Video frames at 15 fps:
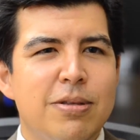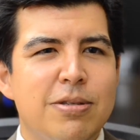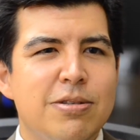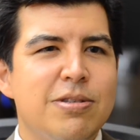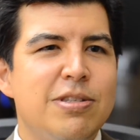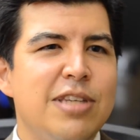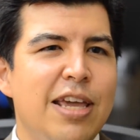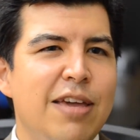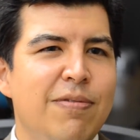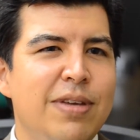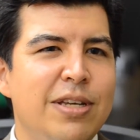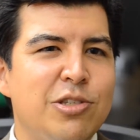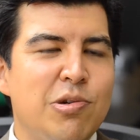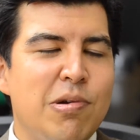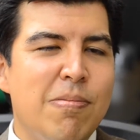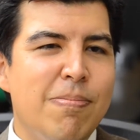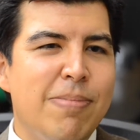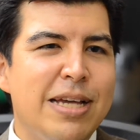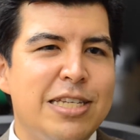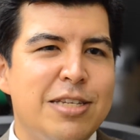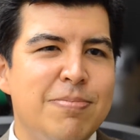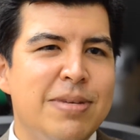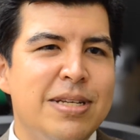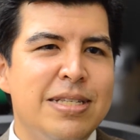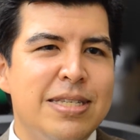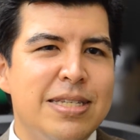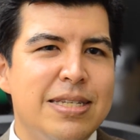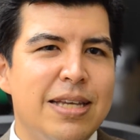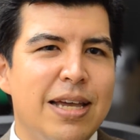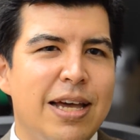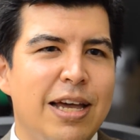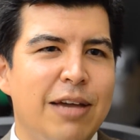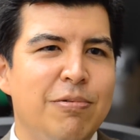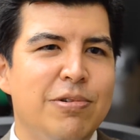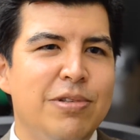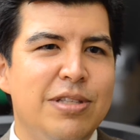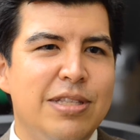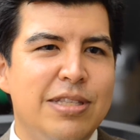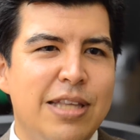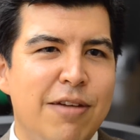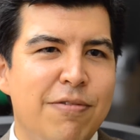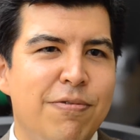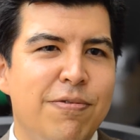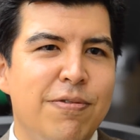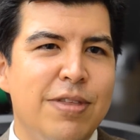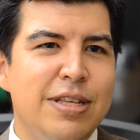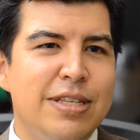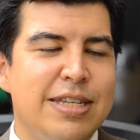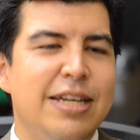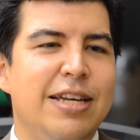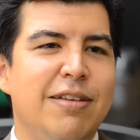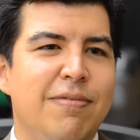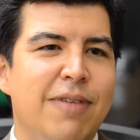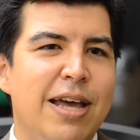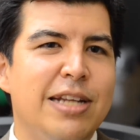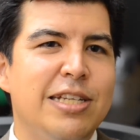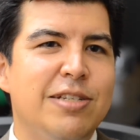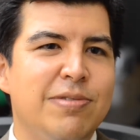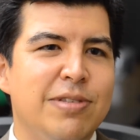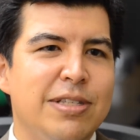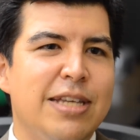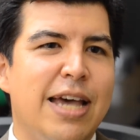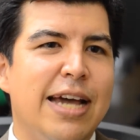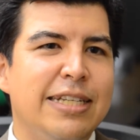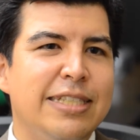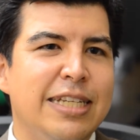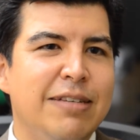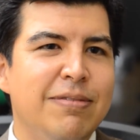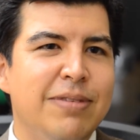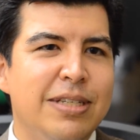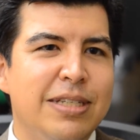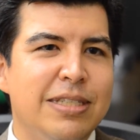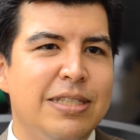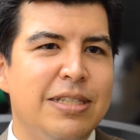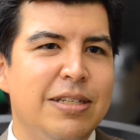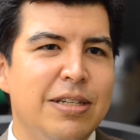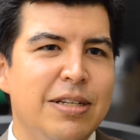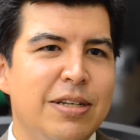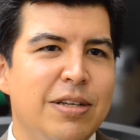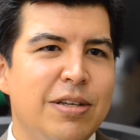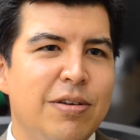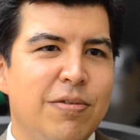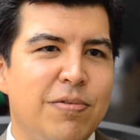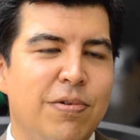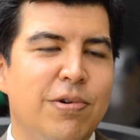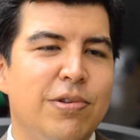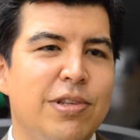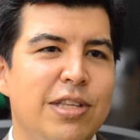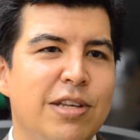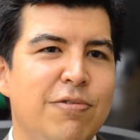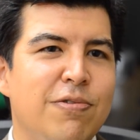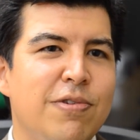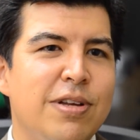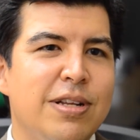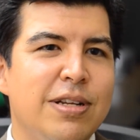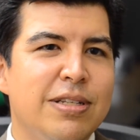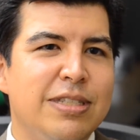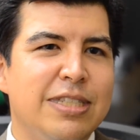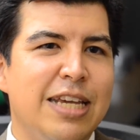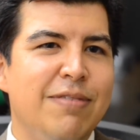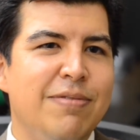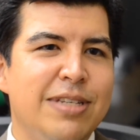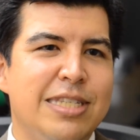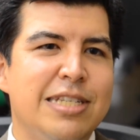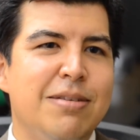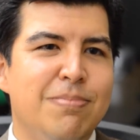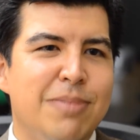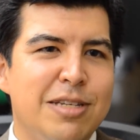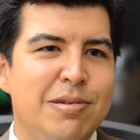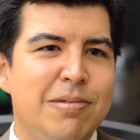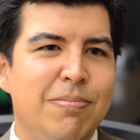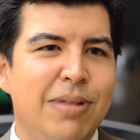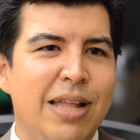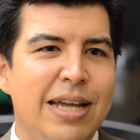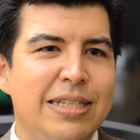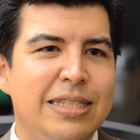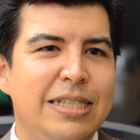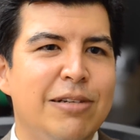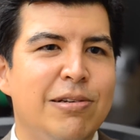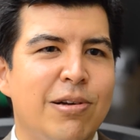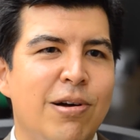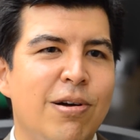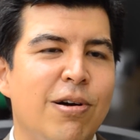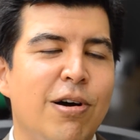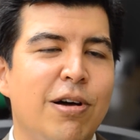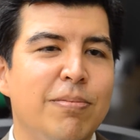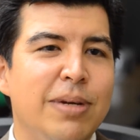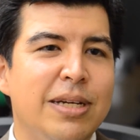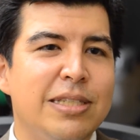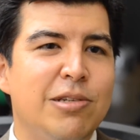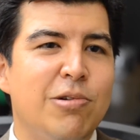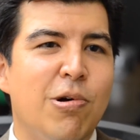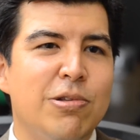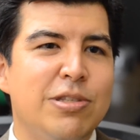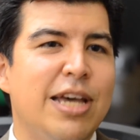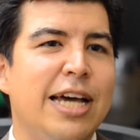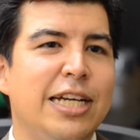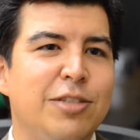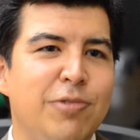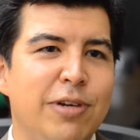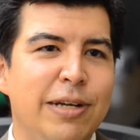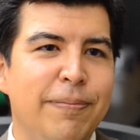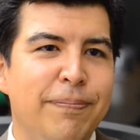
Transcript: savings or investments, I would definitely take advantage of the tax savings of all the different savings and investment plans here in Hong Kong, because they're all tax-free.